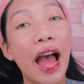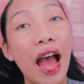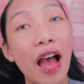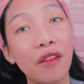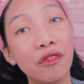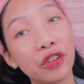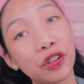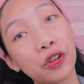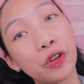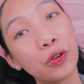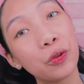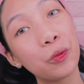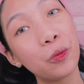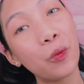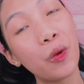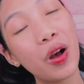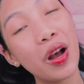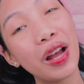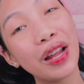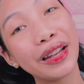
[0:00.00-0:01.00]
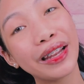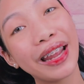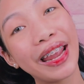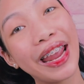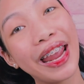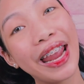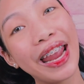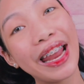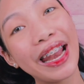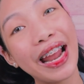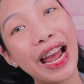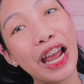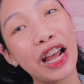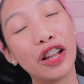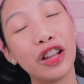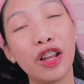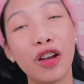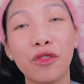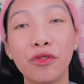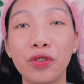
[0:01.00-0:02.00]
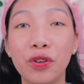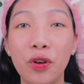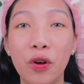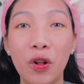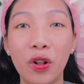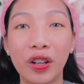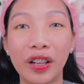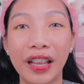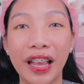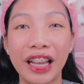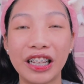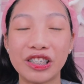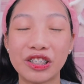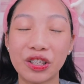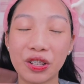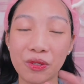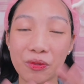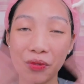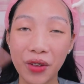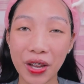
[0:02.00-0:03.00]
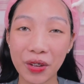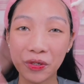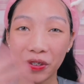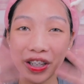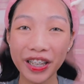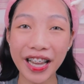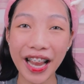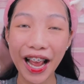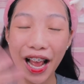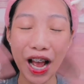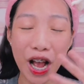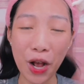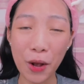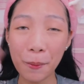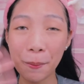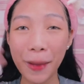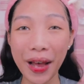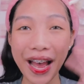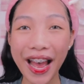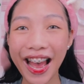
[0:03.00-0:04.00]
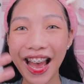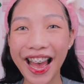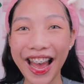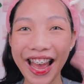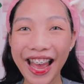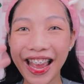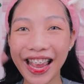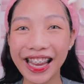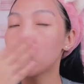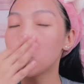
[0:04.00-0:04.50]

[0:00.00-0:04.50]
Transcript: Have a good one and I love you all guys. Goodbye for now. Bye!